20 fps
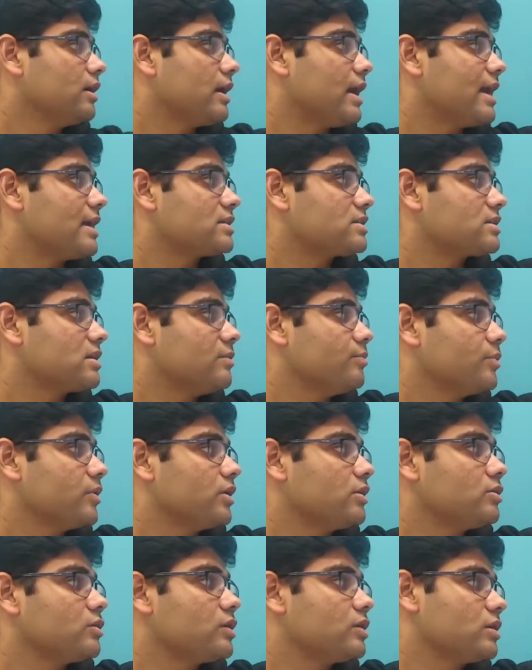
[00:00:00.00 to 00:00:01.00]
as
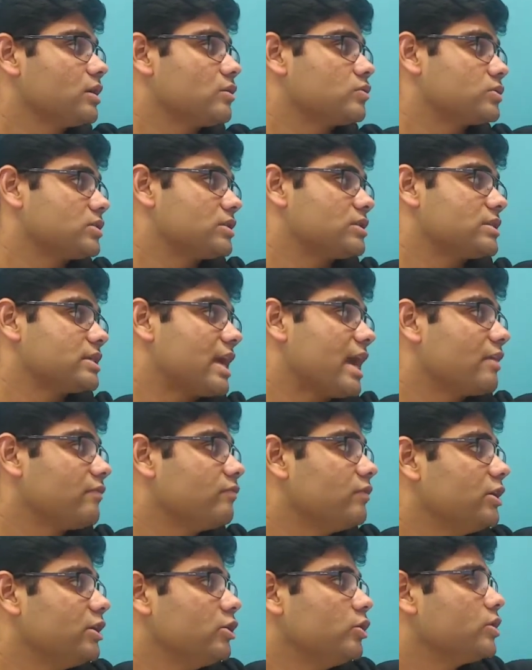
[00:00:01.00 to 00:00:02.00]
compared to carousels, and
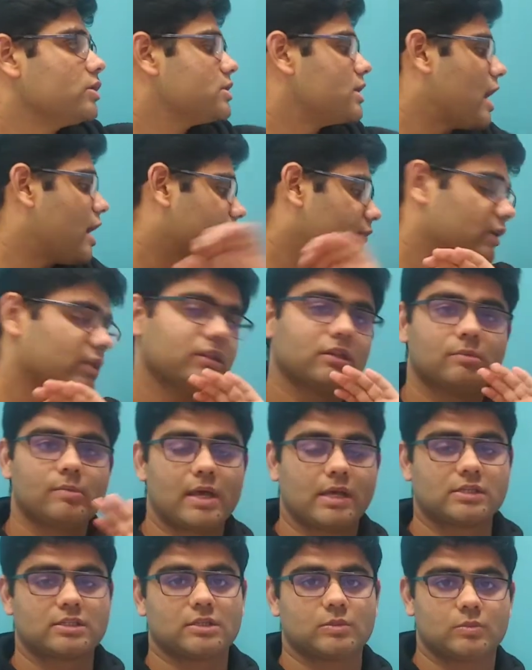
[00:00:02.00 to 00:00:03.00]
video is having the
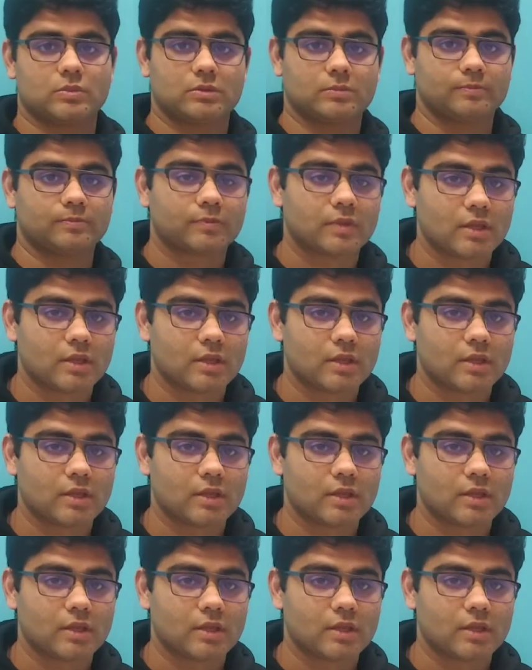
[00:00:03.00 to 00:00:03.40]
maximum